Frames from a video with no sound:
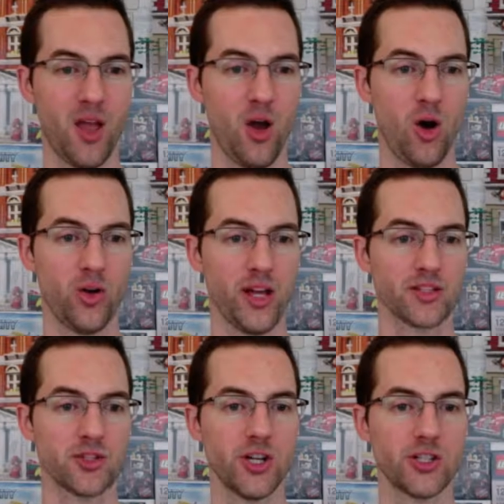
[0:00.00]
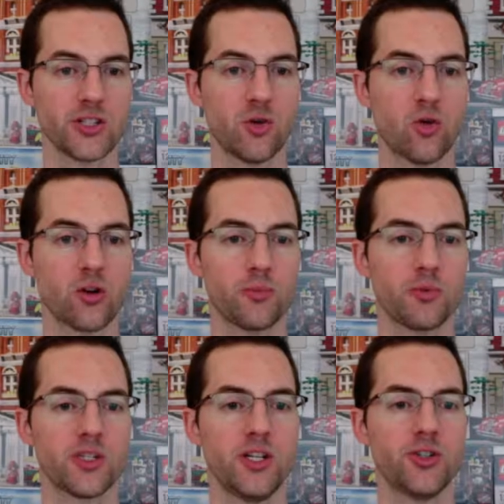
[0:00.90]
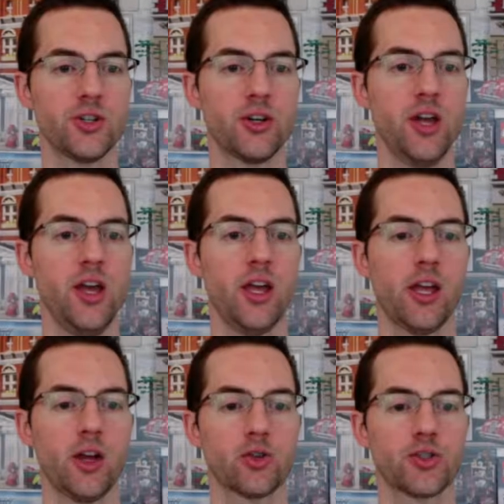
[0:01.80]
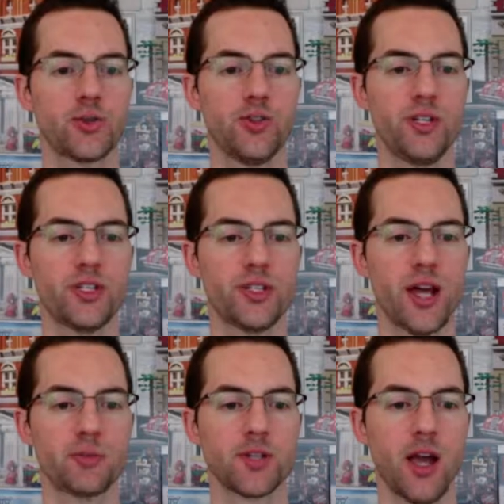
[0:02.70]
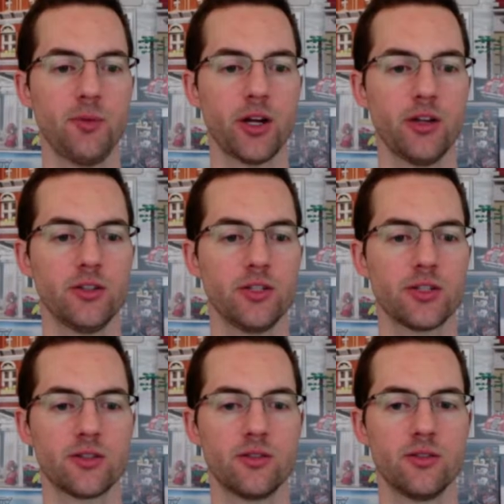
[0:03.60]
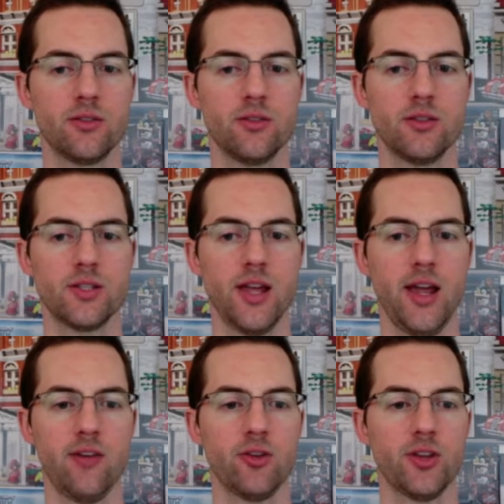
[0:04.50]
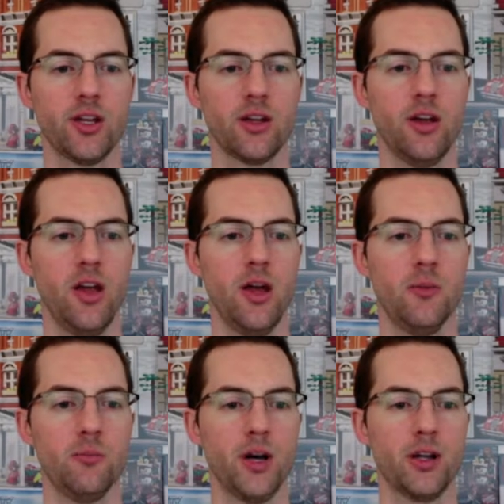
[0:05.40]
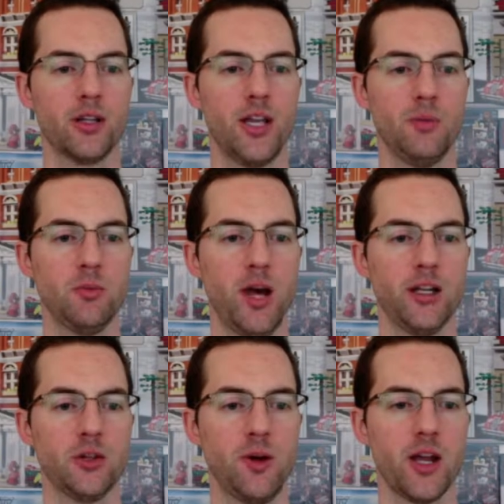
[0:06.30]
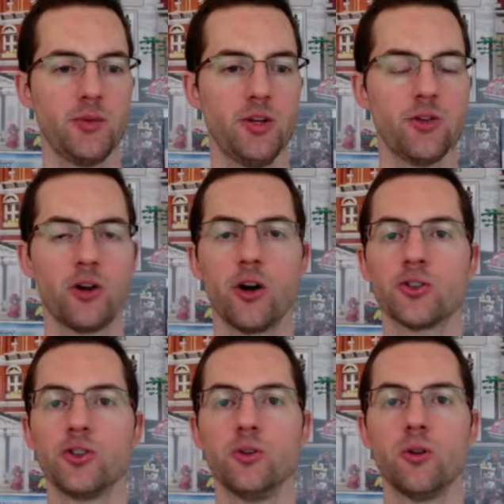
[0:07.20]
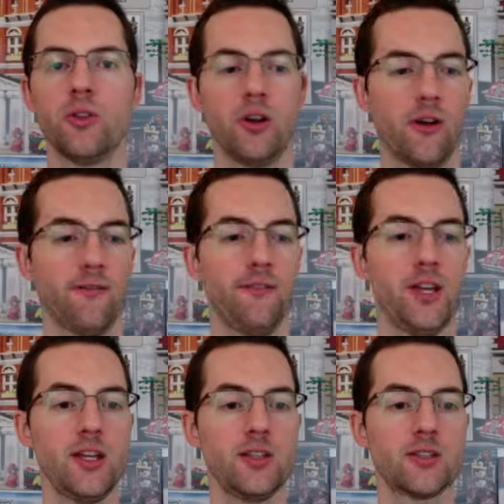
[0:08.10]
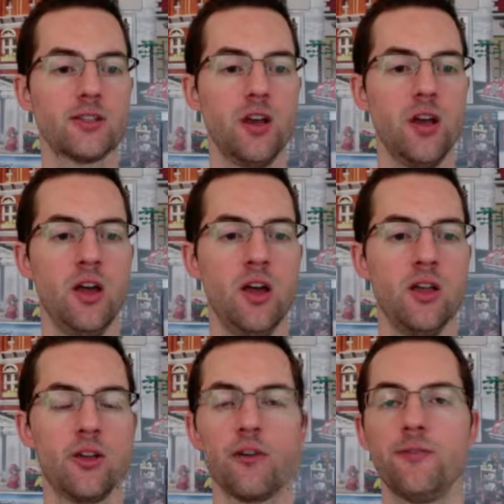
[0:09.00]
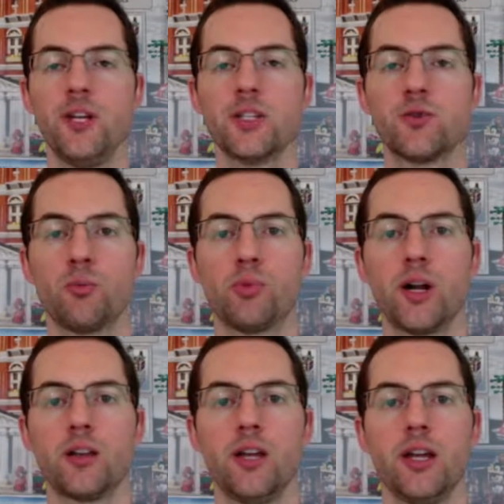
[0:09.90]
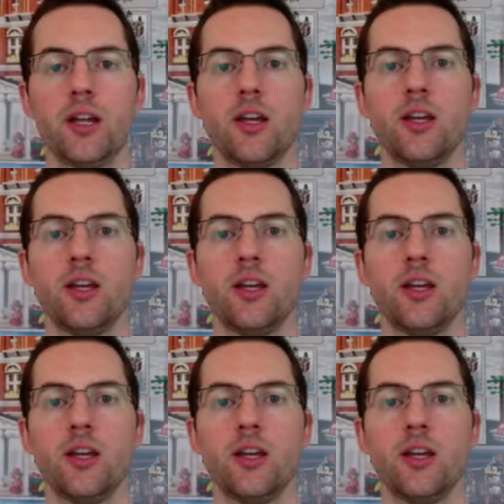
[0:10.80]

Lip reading: Okay, suggested order procedure. It goes through these steps. I'm not going to just say everything, but keep in mind at the bottom here there are fees. There are fees from BrickLink.